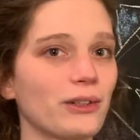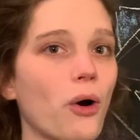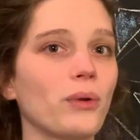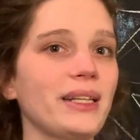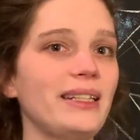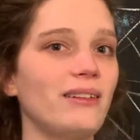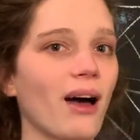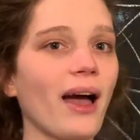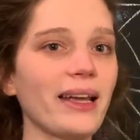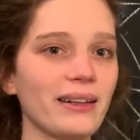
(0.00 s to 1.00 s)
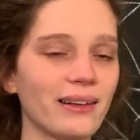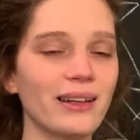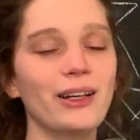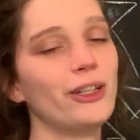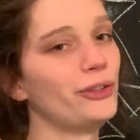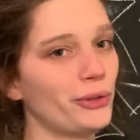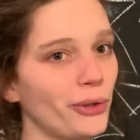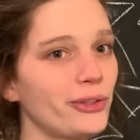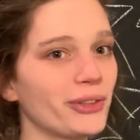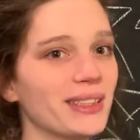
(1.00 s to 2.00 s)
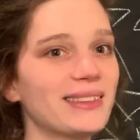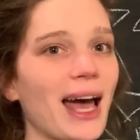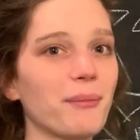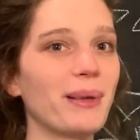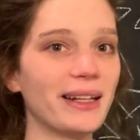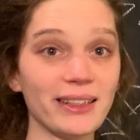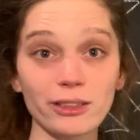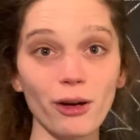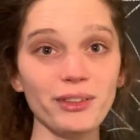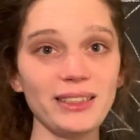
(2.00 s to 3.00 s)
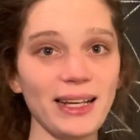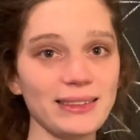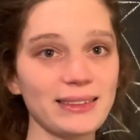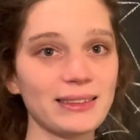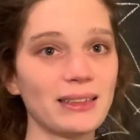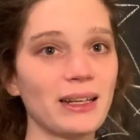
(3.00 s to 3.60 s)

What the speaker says: only 9 nutrients had been discovered yet,